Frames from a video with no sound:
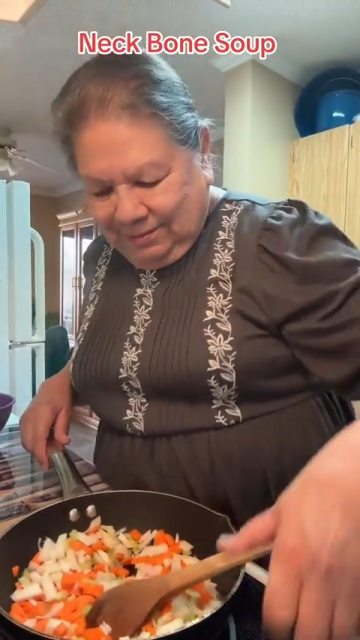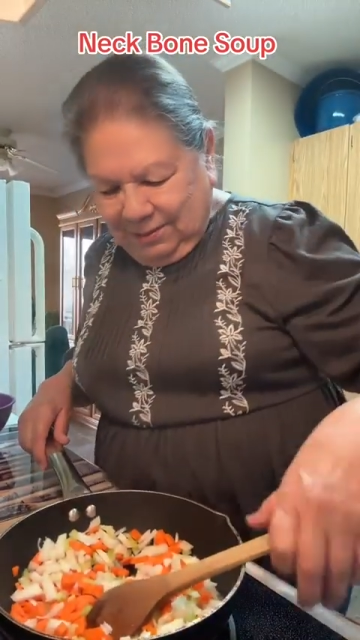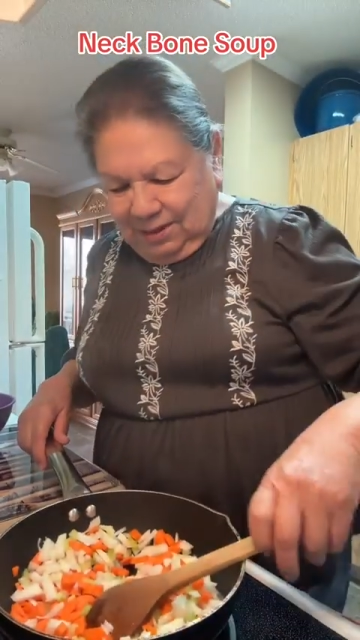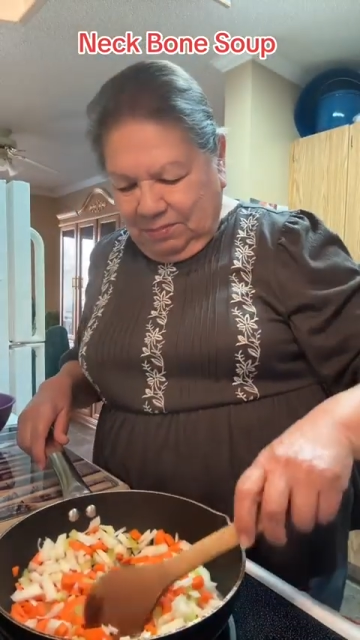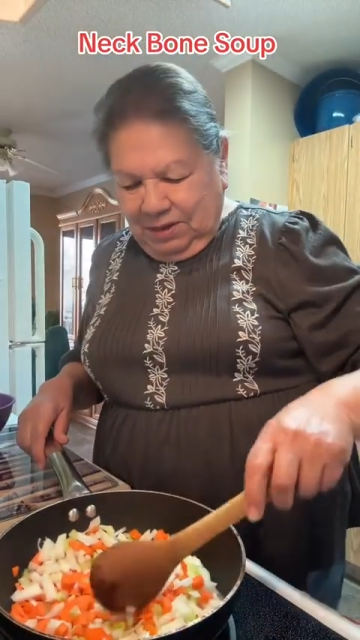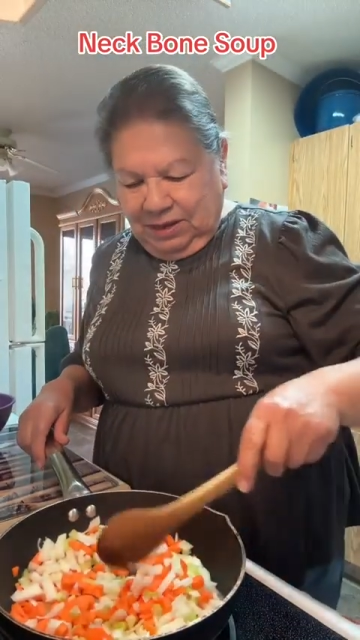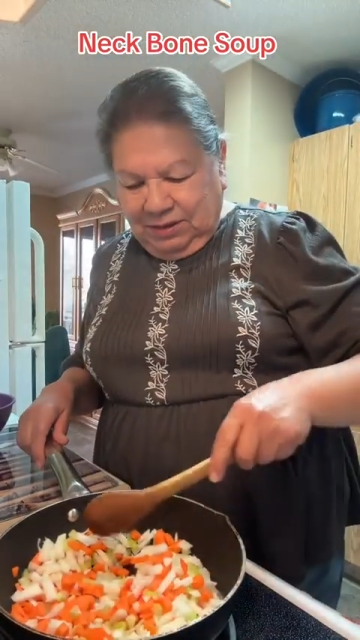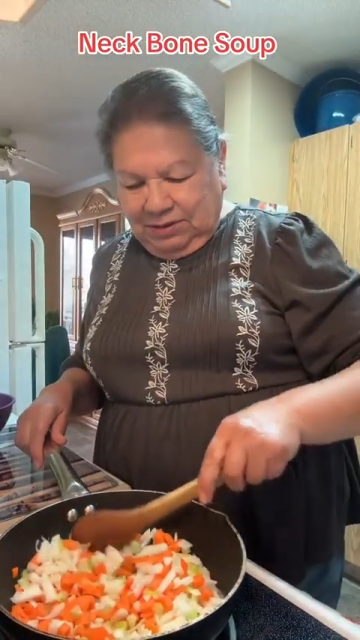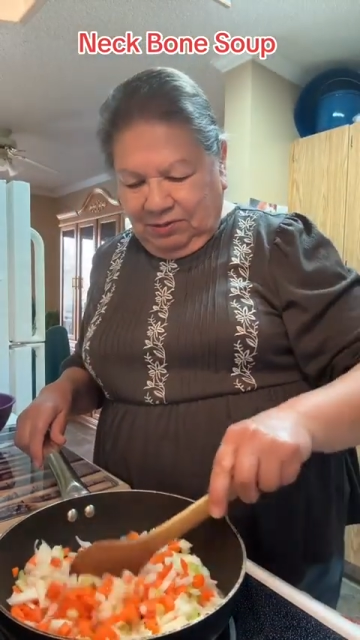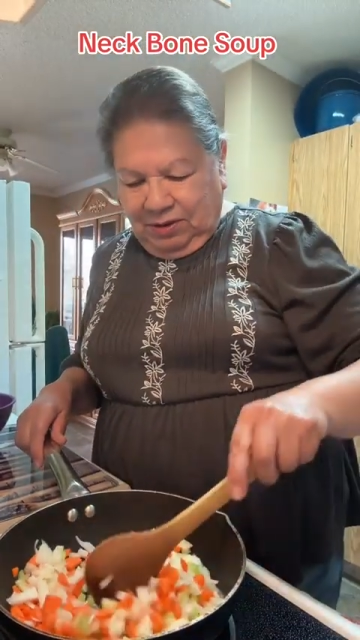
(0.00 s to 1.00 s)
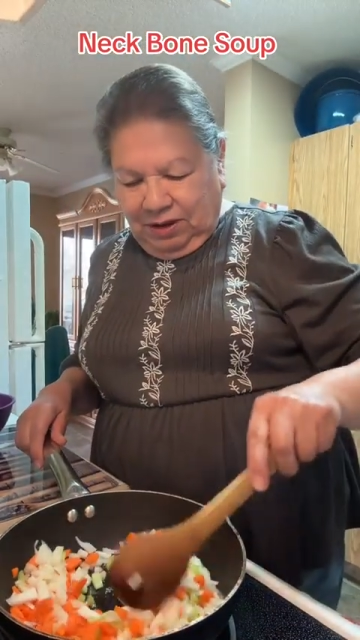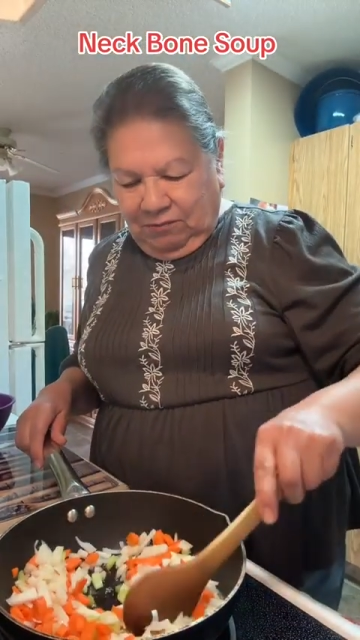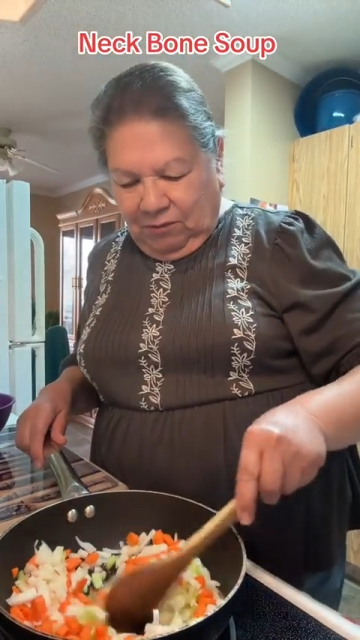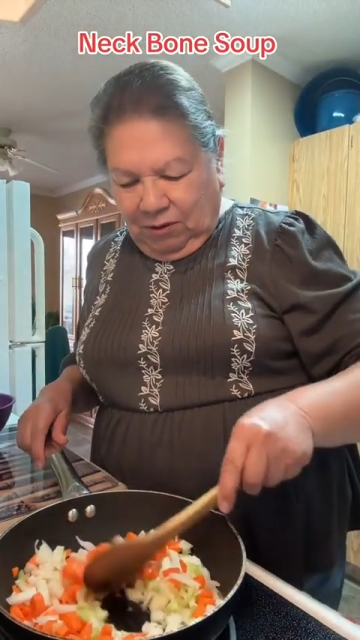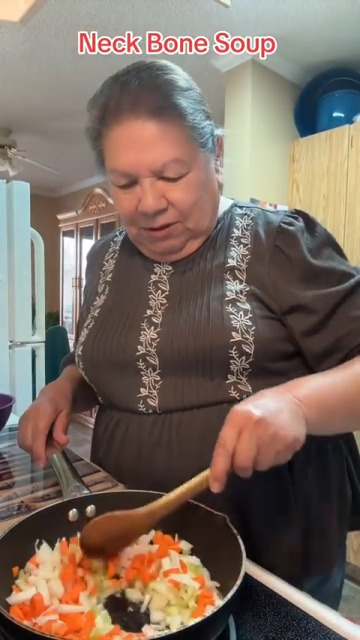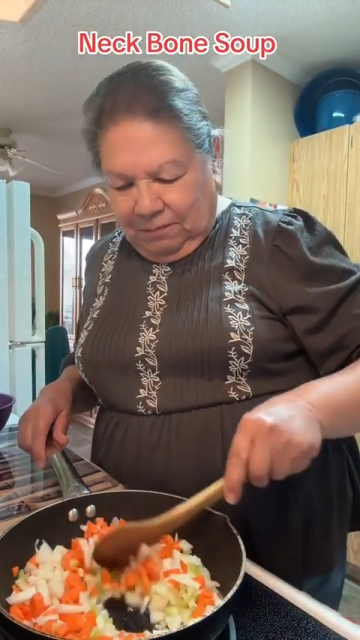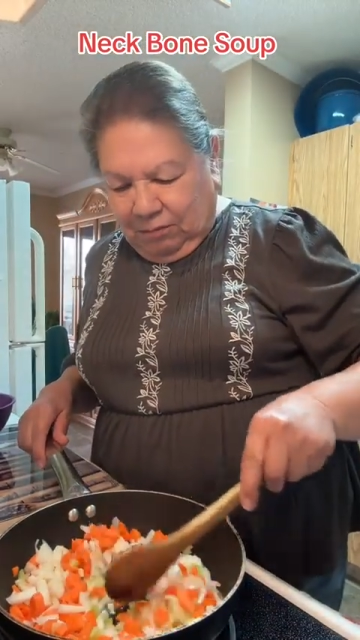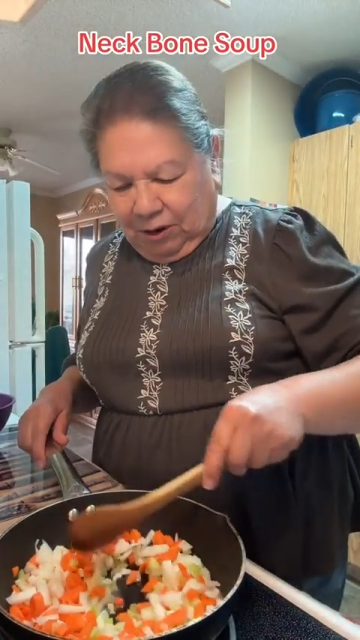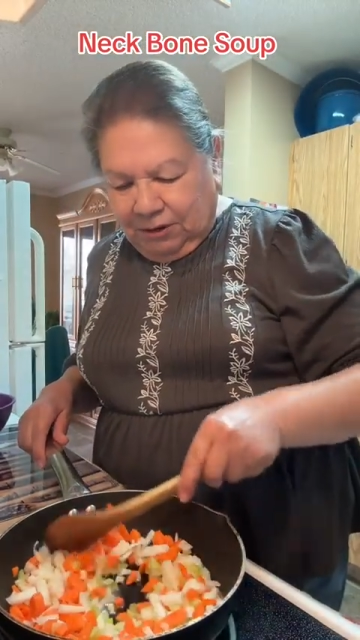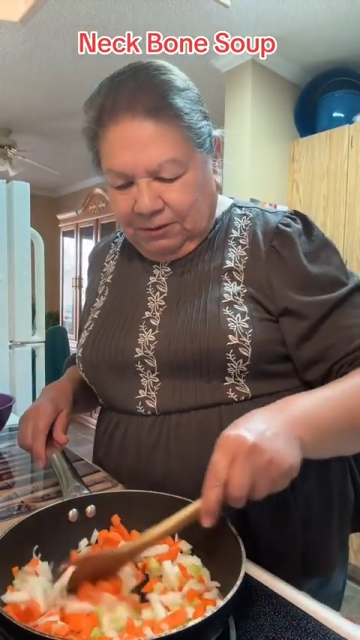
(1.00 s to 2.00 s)
The meat is already falling
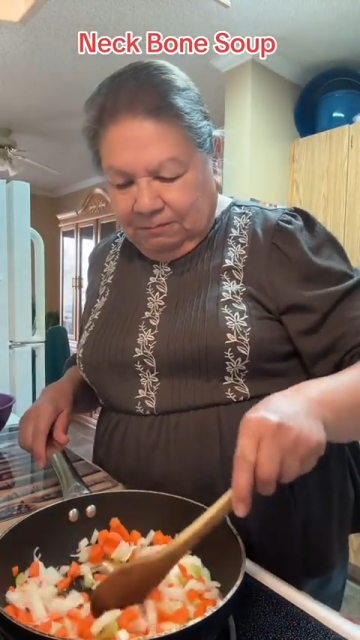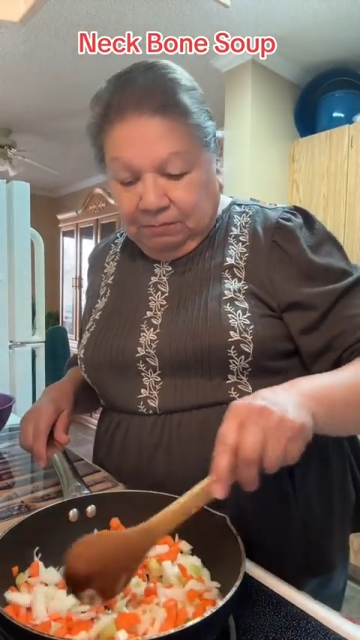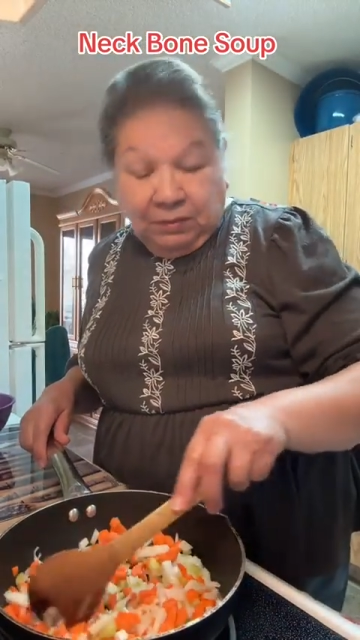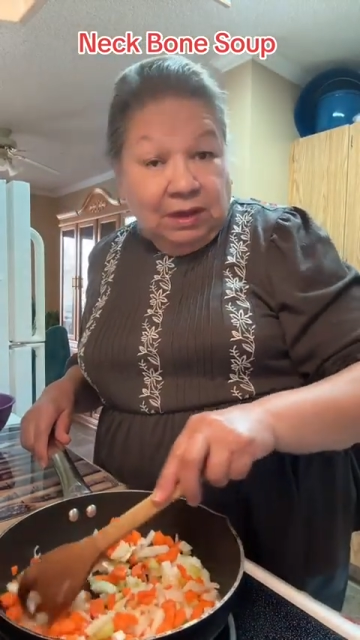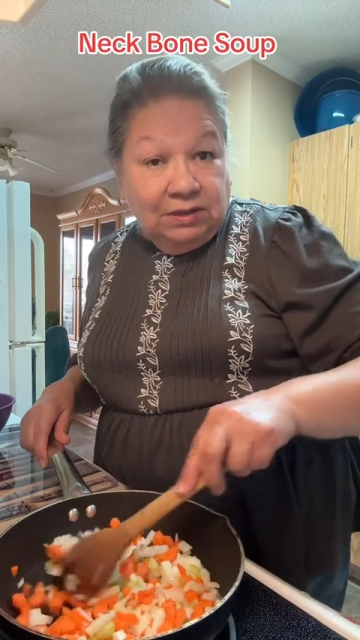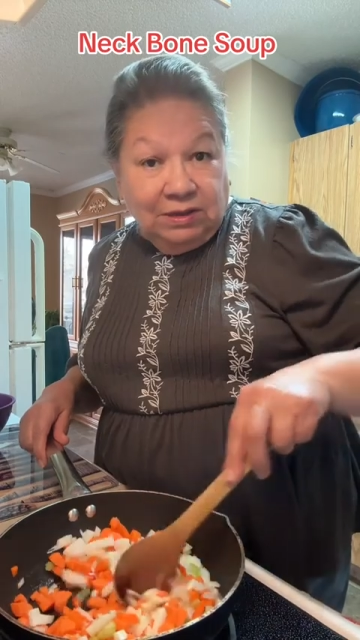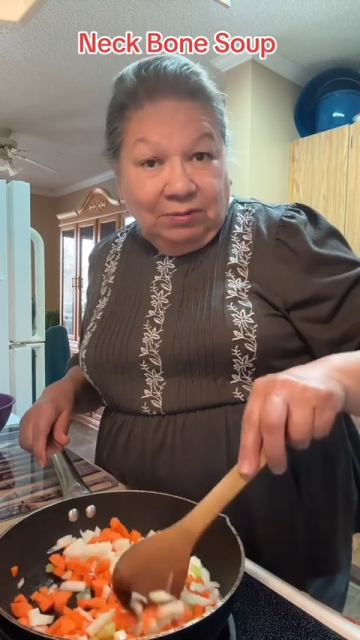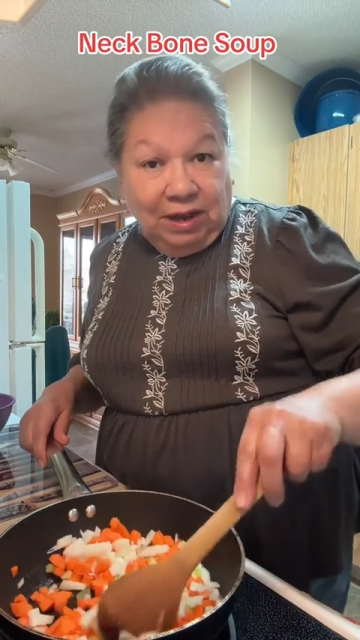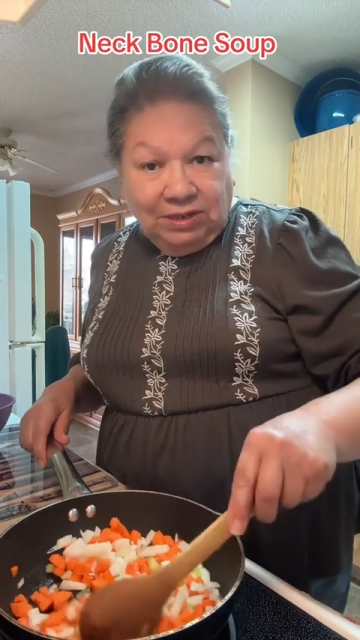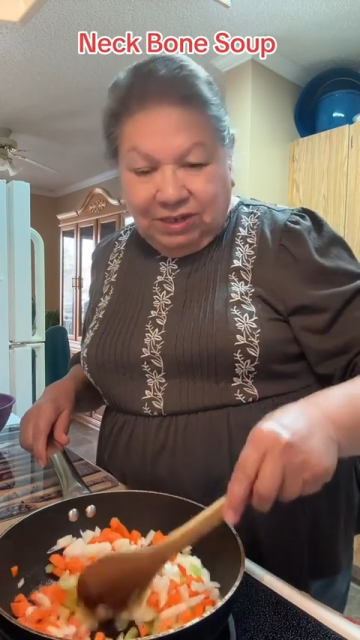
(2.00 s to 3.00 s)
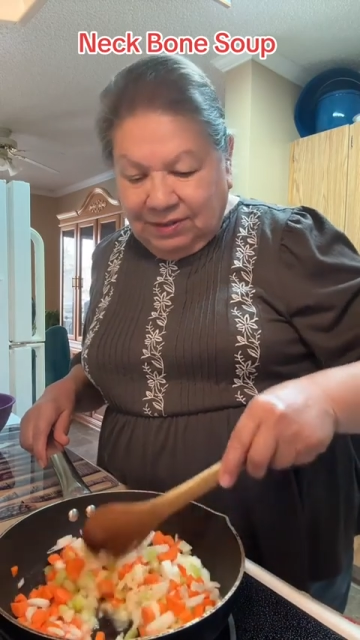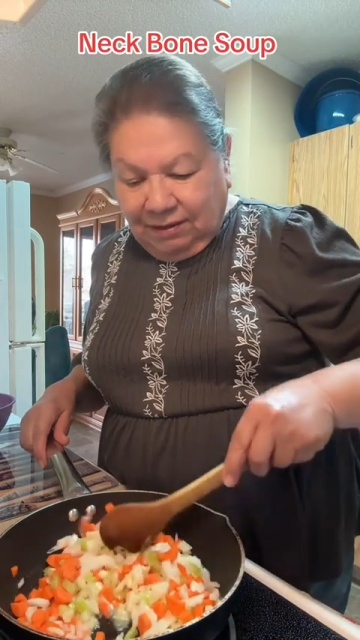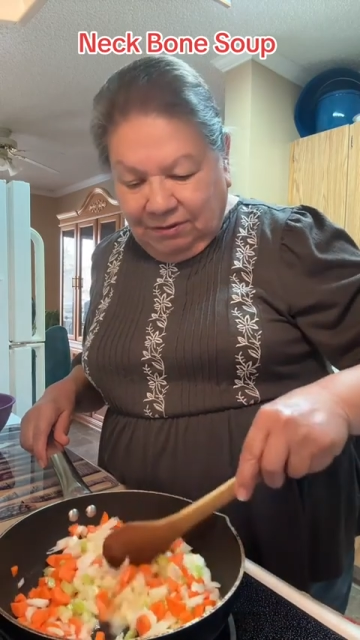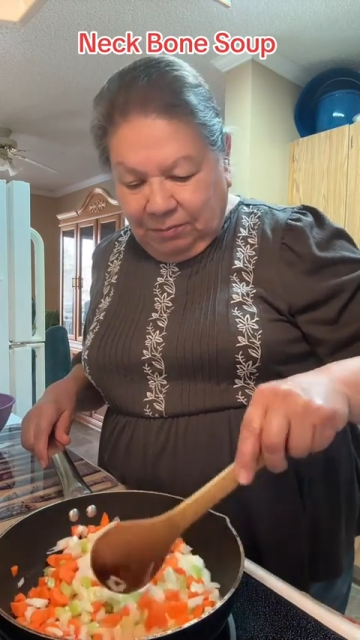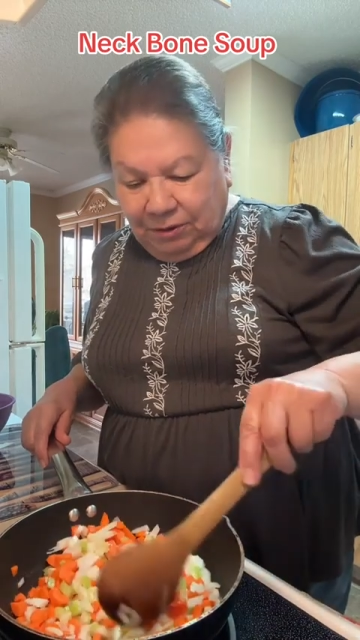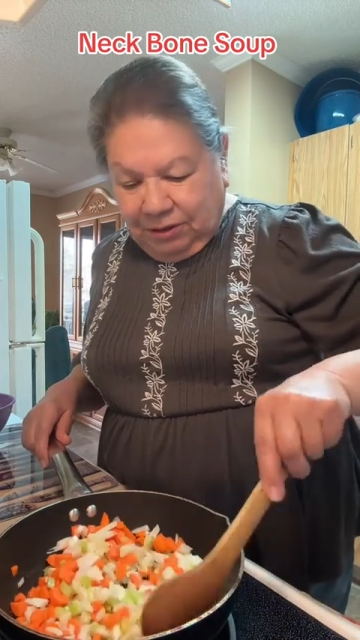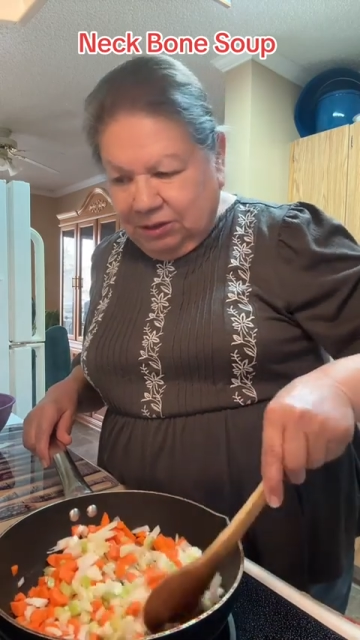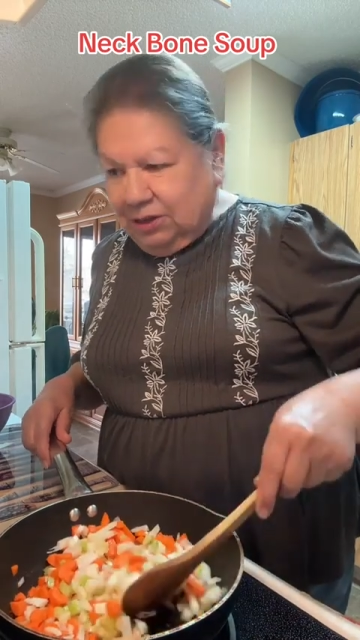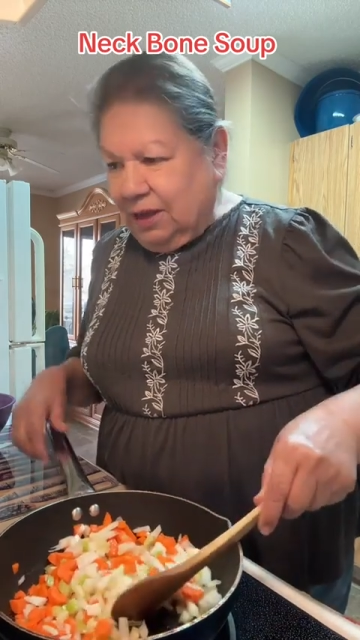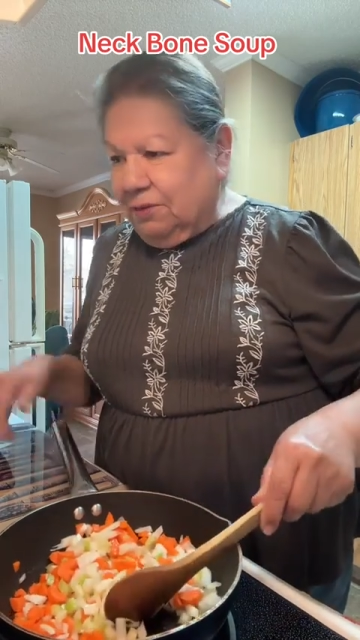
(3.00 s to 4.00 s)
apart, so I just have to put it
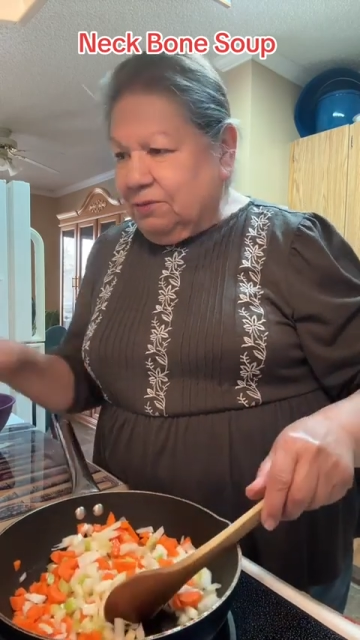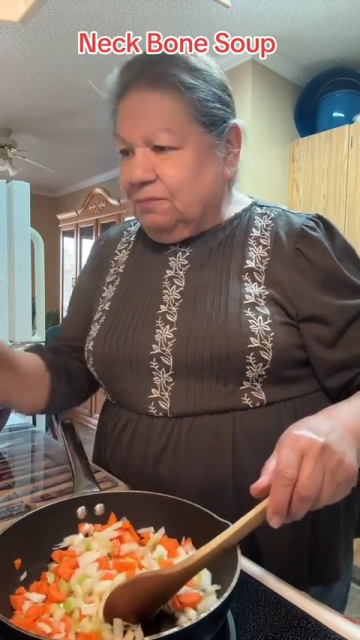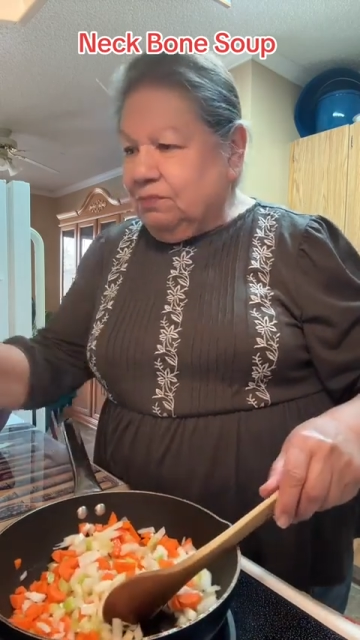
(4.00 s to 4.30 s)
together.